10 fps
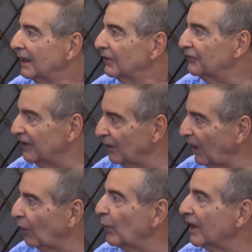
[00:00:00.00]
figure
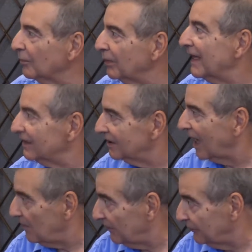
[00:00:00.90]
out where the plague is
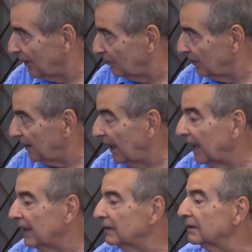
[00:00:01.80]
coming from,
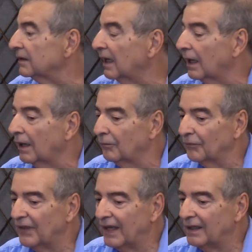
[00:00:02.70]
and
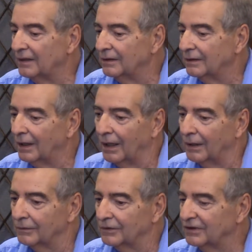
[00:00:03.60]
they
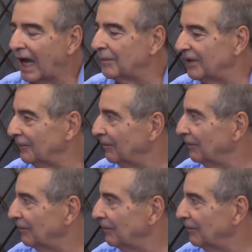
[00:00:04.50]
stop it.